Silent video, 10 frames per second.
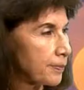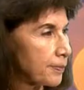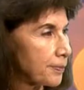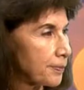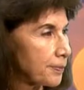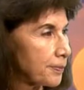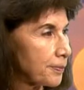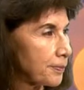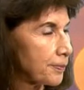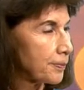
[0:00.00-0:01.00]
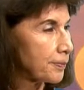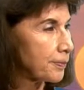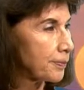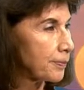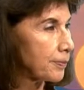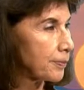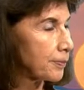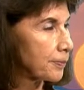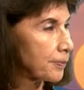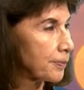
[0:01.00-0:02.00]

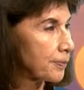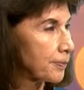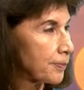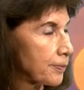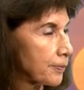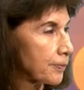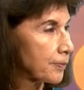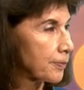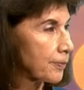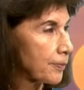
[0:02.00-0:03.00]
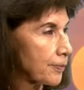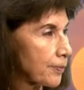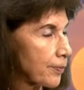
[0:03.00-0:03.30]
The person shown says nothing.